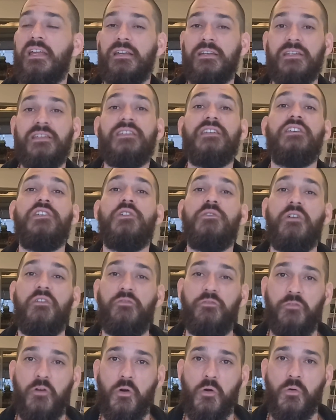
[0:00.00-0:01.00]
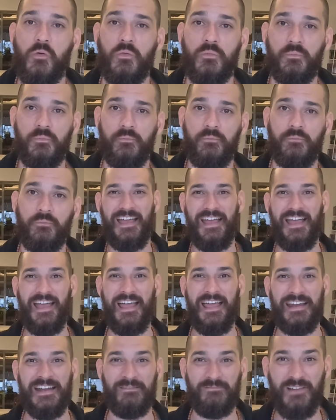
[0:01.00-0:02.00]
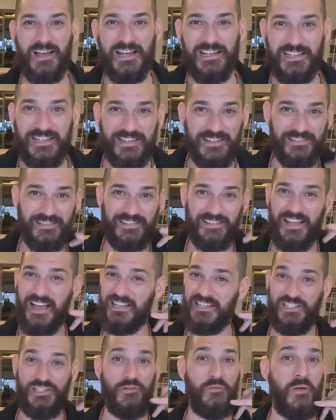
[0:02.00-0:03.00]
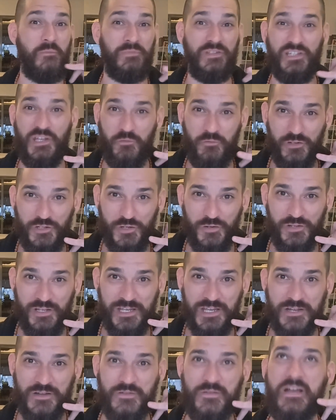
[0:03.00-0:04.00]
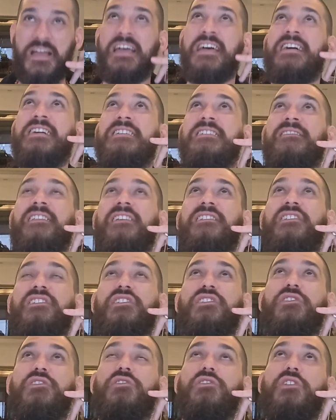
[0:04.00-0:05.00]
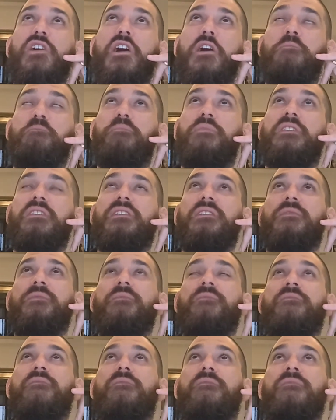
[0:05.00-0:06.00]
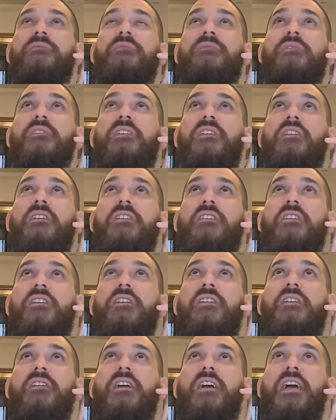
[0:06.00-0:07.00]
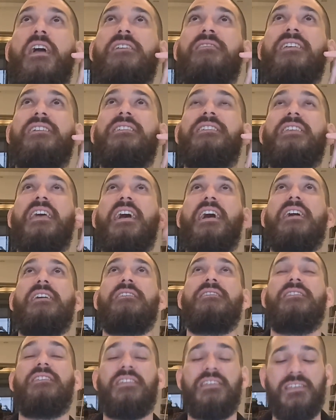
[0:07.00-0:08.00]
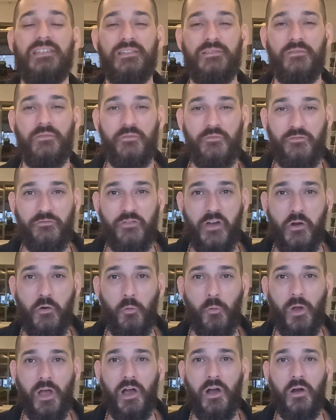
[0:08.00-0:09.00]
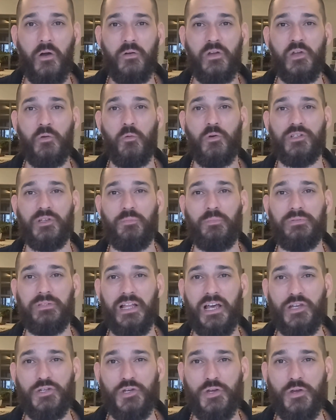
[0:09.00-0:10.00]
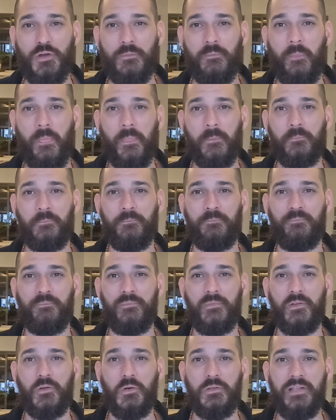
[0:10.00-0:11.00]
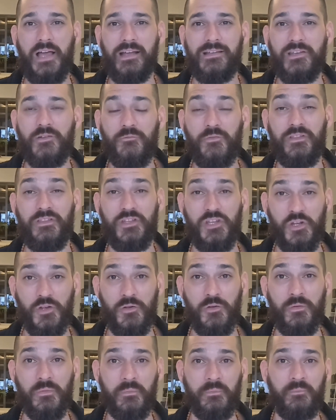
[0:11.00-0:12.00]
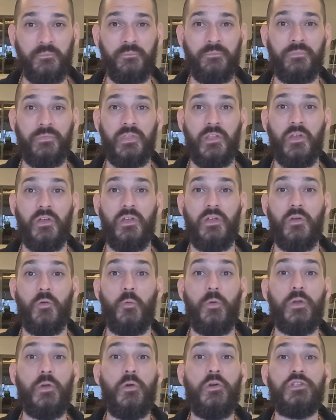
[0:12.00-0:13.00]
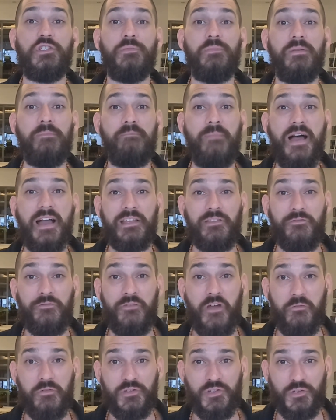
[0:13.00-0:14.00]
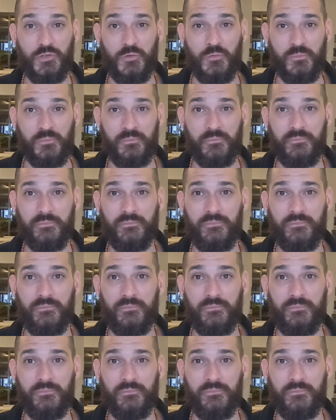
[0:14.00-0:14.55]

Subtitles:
this is a UFO. And I'm like, I'm still with Juninho, and they stopped and they said, farewell, it was a pleasure connecting with you. We're going to be back very soon.